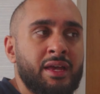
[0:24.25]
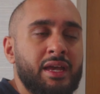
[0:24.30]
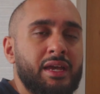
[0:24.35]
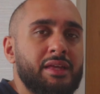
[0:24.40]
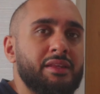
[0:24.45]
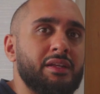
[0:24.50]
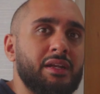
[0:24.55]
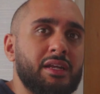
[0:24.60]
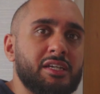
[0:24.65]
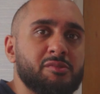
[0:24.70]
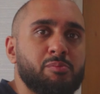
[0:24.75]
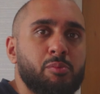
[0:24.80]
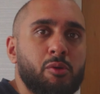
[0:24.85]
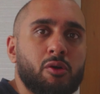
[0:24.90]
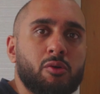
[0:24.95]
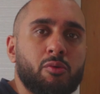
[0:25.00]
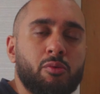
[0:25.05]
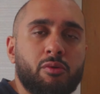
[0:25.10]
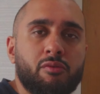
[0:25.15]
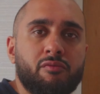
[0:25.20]
In the last
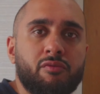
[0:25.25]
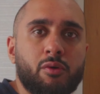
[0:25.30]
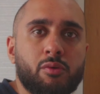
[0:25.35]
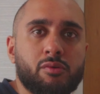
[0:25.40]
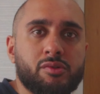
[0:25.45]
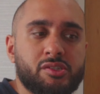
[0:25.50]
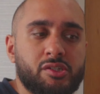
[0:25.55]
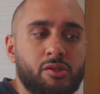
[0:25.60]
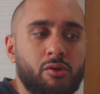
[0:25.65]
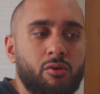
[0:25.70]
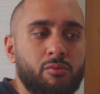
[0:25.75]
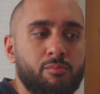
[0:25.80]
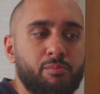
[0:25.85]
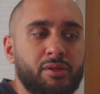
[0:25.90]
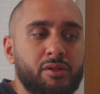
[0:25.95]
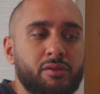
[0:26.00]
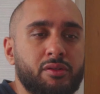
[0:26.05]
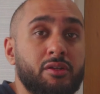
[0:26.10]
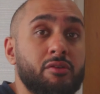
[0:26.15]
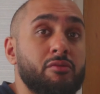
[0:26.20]
block we were focusing on
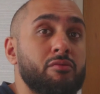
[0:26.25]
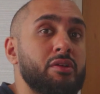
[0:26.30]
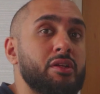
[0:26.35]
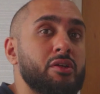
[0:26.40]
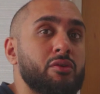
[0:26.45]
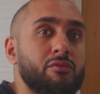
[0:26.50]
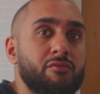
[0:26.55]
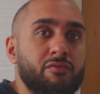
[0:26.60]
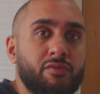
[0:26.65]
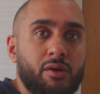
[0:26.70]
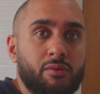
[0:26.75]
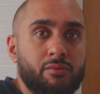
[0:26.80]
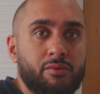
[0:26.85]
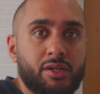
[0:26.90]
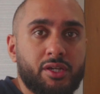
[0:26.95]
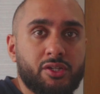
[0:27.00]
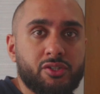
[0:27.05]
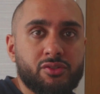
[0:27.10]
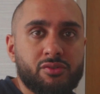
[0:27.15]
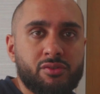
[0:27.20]
building a really good
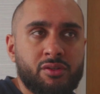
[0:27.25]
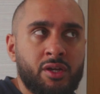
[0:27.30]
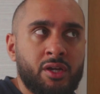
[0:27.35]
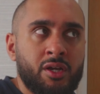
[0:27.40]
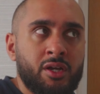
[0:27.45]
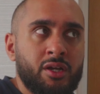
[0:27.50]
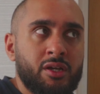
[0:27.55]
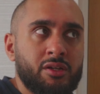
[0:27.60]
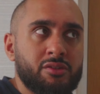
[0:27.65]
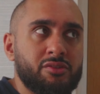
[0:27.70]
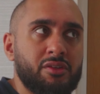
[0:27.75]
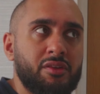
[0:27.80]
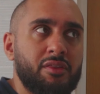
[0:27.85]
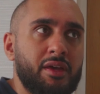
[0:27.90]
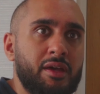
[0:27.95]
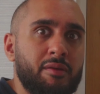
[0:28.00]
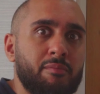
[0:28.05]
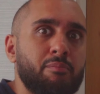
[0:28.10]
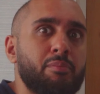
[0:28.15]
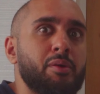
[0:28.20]
foundation to
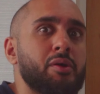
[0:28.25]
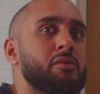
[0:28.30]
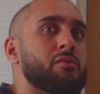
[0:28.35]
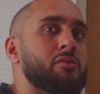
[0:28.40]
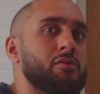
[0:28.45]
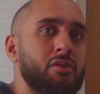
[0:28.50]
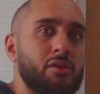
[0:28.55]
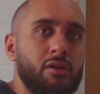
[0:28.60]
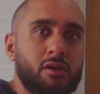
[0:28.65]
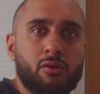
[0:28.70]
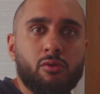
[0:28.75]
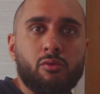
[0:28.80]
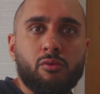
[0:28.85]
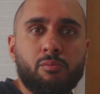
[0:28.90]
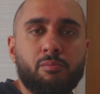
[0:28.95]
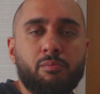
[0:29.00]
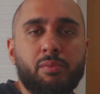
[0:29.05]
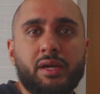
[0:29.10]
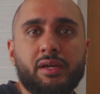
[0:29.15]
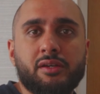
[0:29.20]
then build a
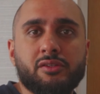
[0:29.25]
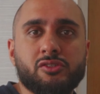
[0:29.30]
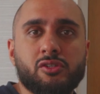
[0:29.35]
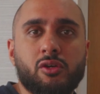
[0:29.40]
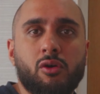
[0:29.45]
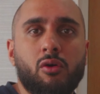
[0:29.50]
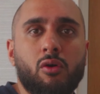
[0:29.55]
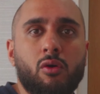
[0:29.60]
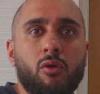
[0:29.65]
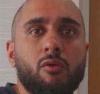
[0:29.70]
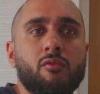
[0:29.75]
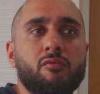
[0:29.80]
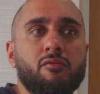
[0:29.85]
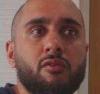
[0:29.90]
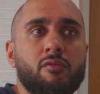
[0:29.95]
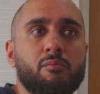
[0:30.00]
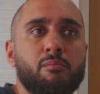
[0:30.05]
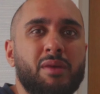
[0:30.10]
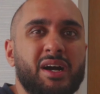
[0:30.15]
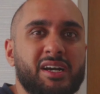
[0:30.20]
good base of
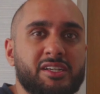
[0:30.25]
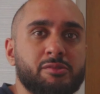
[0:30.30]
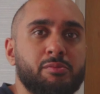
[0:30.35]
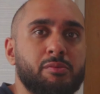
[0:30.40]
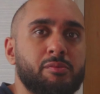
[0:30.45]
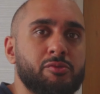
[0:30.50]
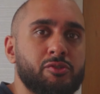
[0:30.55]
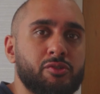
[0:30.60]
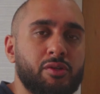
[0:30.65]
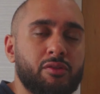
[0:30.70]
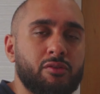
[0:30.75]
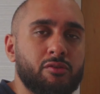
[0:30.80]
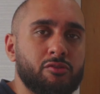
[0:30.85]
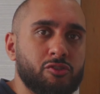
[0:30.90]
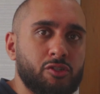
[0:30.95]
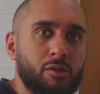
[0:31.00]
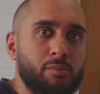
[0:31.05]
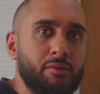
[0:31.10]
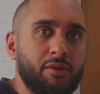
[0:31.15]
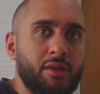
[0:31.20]
maximum strength on
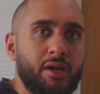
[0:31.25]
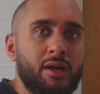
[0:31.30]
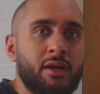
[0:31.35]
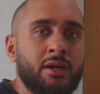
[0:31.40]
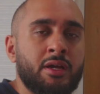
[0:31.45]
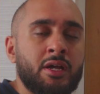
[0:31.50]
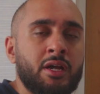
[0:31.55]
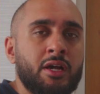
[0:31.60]
top of that.